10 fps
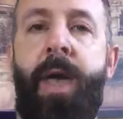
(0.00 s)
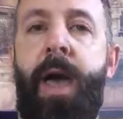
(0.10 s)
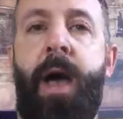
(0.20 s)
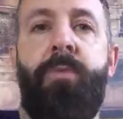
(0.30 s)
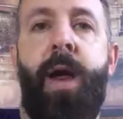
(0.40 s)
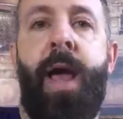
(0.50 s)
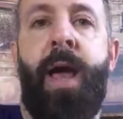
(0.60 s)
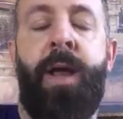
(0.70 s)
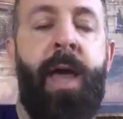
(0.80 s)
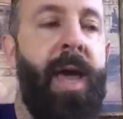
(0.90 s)
hey, I
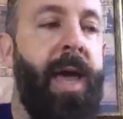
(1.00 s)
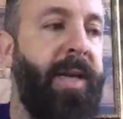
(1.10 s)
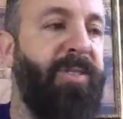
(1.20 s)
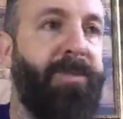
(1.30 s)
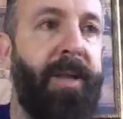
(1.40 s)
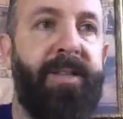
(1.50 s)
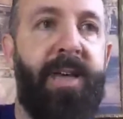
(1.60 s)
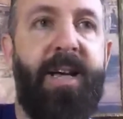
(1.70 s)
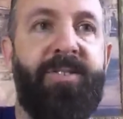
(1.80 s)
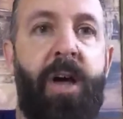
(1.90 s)
ran a split
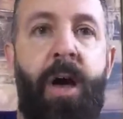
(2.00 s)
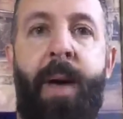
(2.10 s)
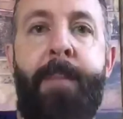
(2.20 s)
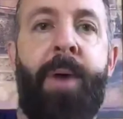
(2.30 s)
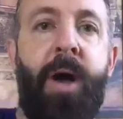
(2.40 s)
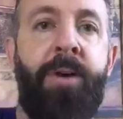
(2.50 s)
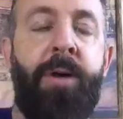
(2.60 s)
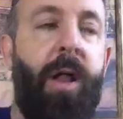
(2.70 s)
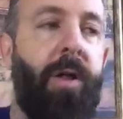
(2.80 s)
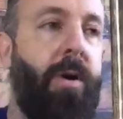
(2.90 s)
test on my button color,